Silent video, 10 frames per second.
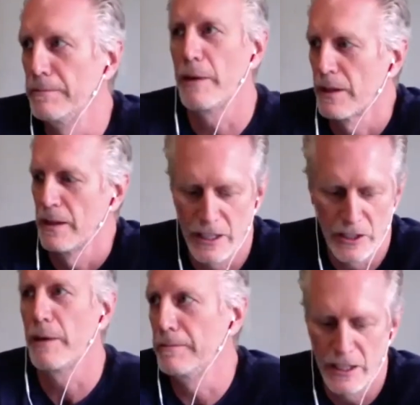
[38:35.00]
that
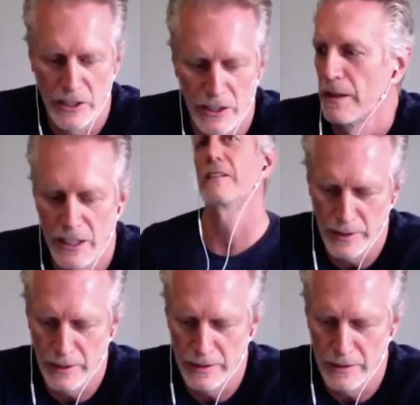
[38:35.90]
initial kind of
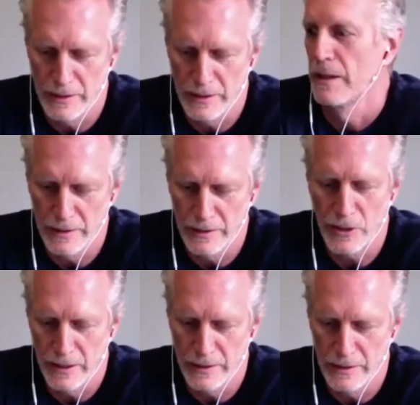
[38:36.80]
uh, the term
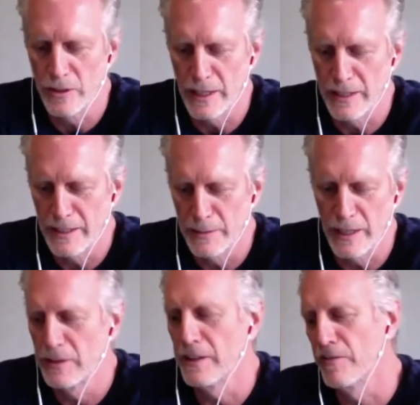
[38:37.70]
they use a lot of times
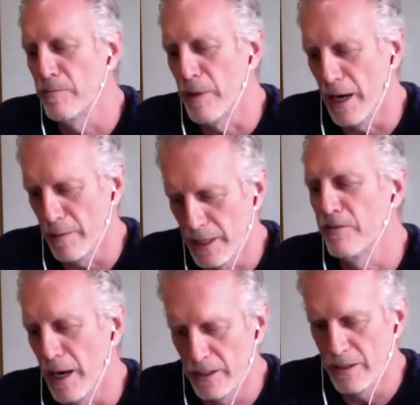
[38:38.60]
is love bombing.
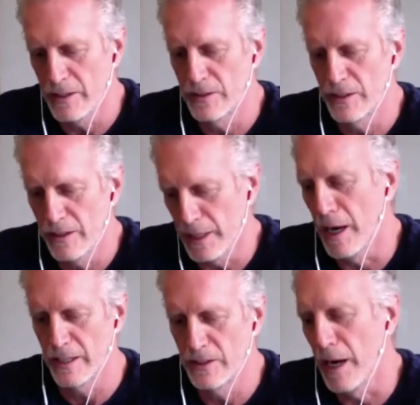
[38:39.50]
You know, this this
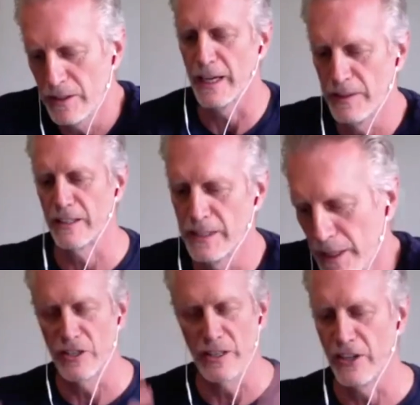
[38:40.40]
kind mm-hmm. of
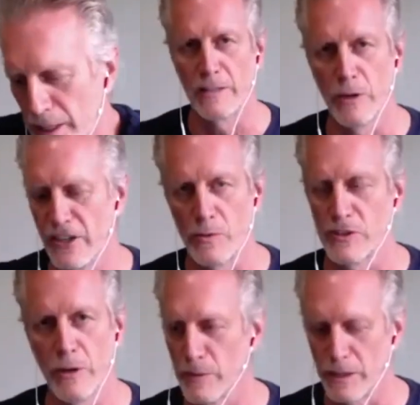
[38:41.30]
intoxication that can come over when
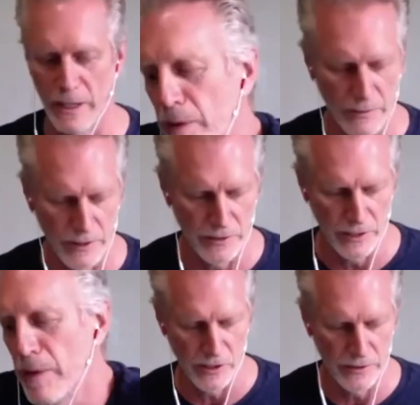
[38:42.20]
someone kind of is
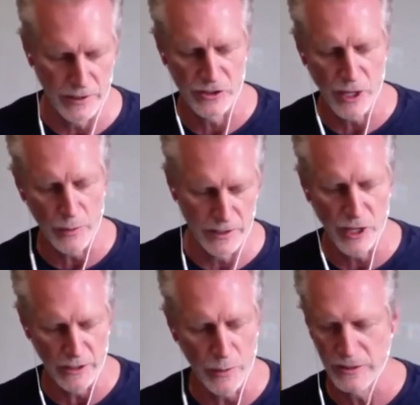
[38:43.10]
is, is snowing
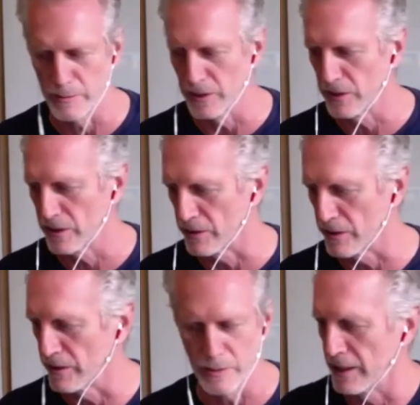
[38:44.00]
you to some
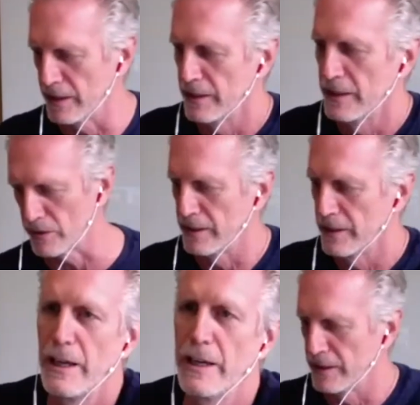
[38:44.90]
degree, right?
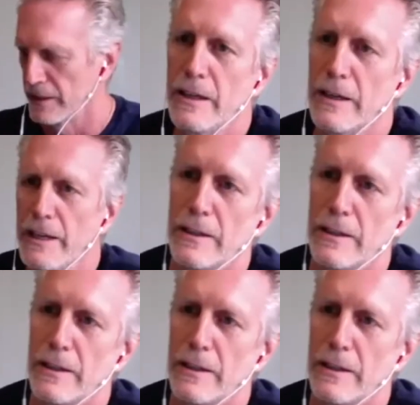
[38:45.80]
And uh,